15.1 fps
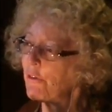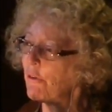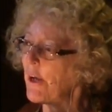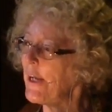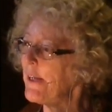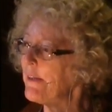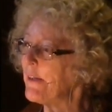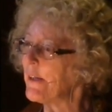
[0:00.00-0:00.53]

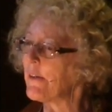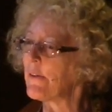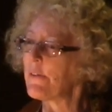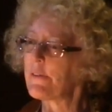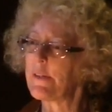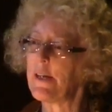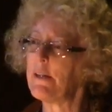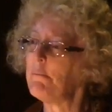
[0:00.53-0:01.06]
trade
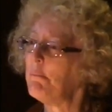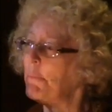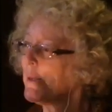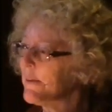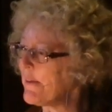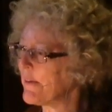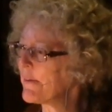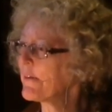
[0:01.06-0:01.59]
guilds and
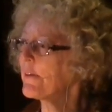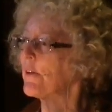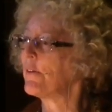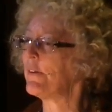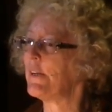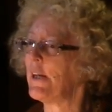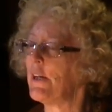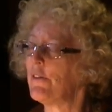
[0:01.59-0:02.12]
business
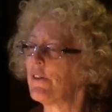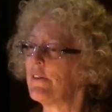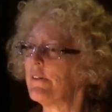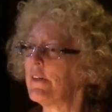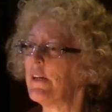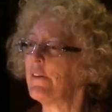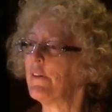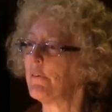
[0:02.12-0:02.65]

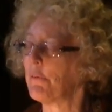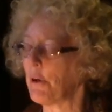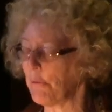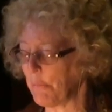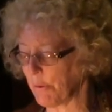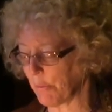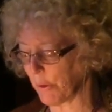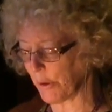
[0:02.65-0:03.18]
associations in the
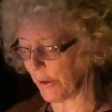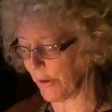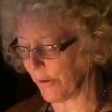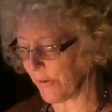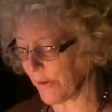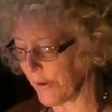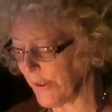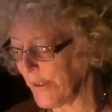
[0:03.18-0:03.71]
Roman
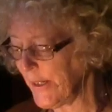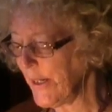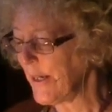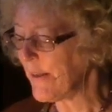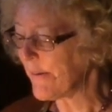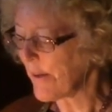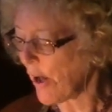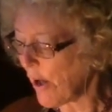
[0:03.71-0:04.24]
world.
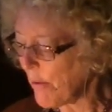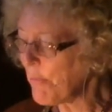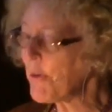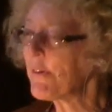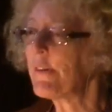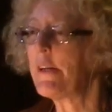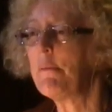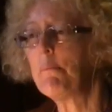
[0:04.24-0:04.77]
It's
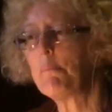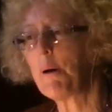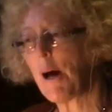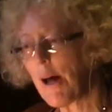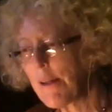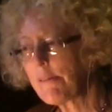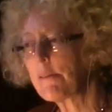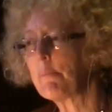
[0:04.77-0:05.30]
almost
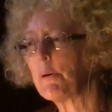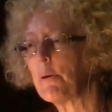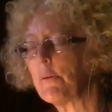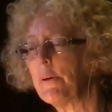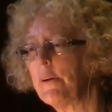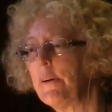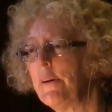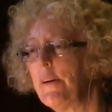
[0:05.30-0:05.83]

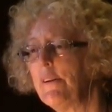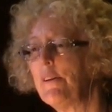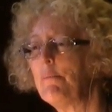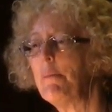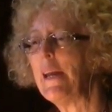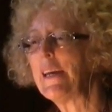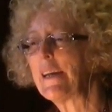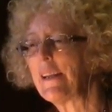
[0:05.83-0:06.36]
impossible to
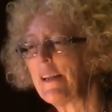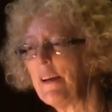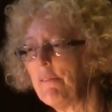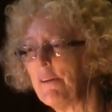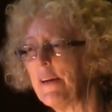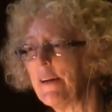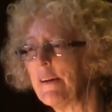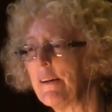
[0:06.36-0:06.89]
make a
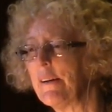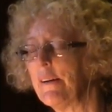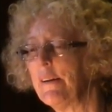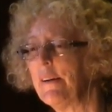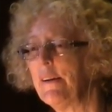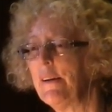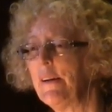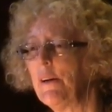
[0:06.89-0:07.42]
living
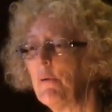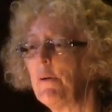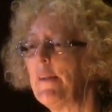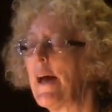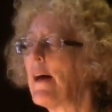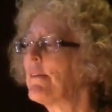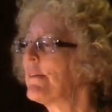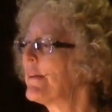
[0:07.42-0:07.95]

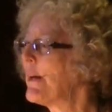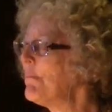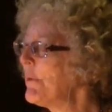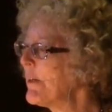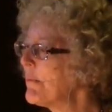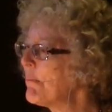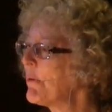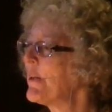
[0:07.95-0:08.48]
without some
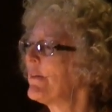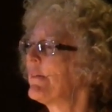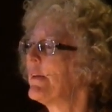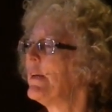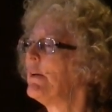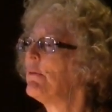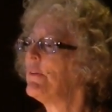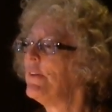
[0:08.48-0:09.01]

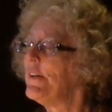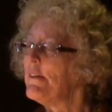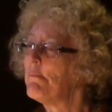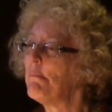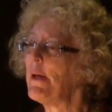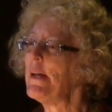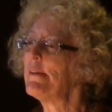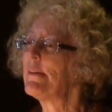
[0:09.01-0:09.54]
complicity with these
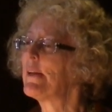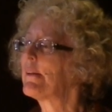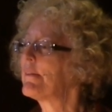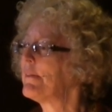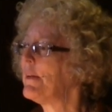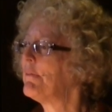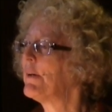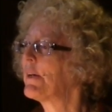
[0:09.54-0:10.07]
basic
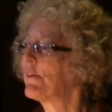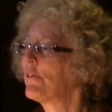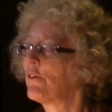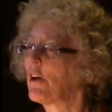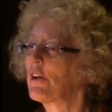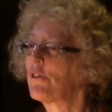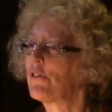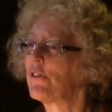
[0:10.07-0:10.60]
civic
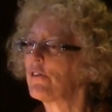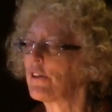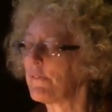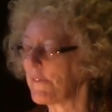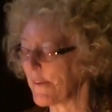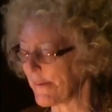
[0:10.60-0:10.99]
structures of